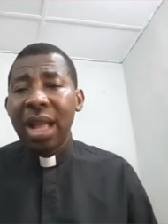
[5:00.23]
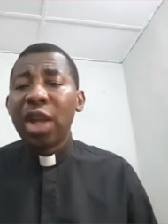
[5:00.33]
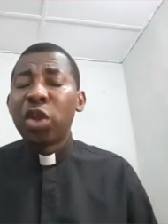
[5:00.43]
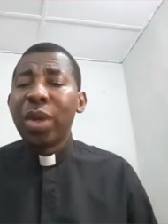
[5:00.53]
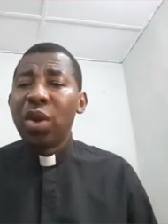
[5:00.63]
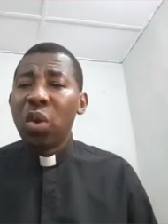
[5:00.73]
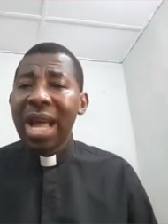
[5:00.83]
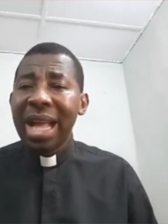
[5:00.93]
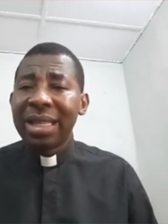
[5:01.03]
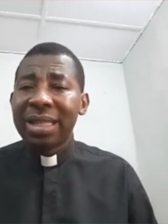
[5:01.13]
As we do
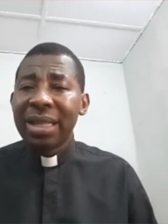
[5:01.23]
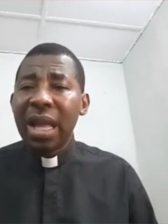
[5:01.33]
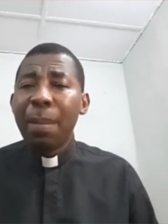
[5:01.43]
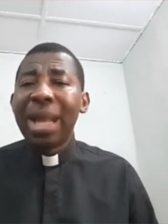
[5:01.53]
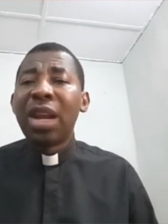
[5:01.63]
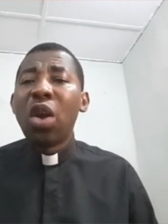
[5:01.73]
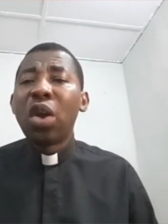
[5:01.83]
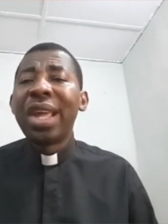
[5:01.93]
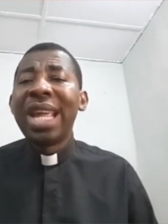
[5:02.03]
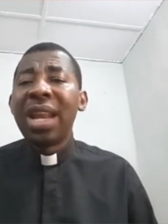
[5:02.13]
that, may the
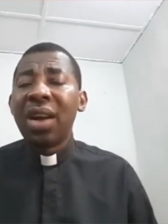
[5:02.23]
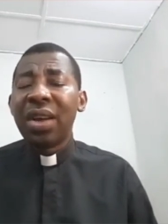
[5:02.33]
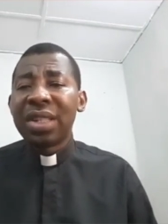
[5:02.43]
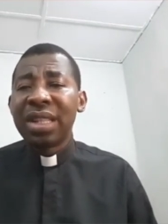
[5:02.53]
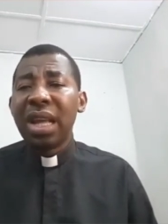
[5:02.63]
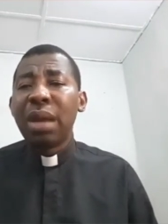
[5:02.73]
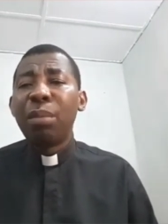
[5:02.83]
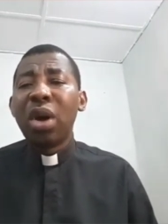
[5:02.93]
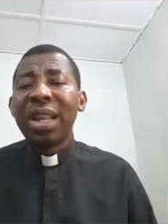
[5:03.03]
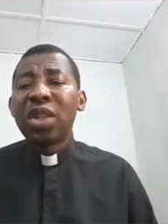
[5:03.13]
Lord heal us,
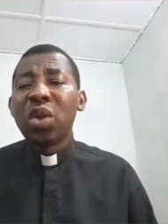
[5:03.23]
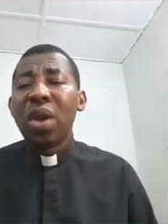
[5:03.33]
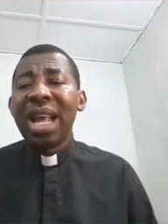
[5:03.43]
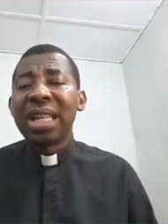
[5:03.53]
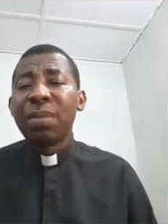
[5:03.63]
body, soul, and